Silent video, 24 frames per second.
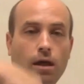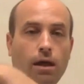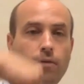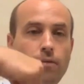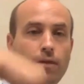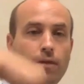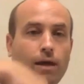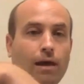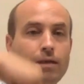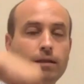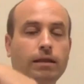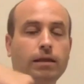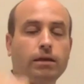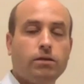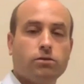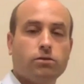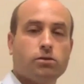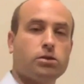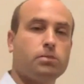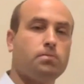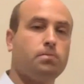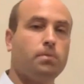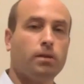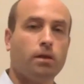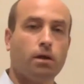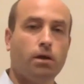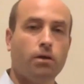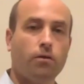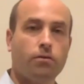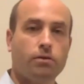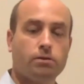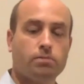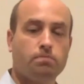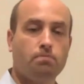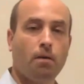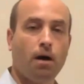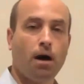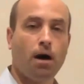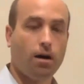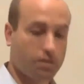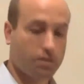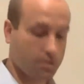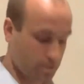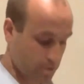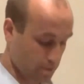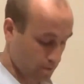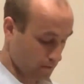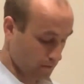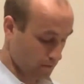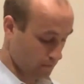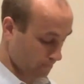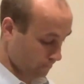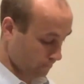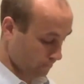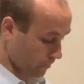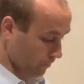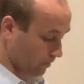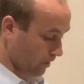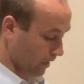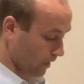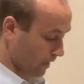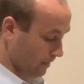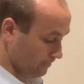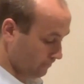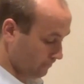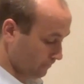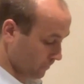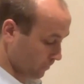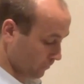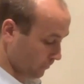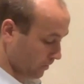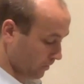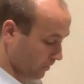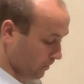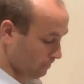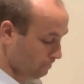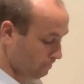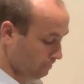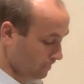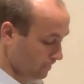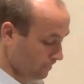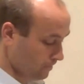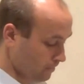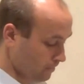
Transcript: in that link just below this box here. Okay, here we go.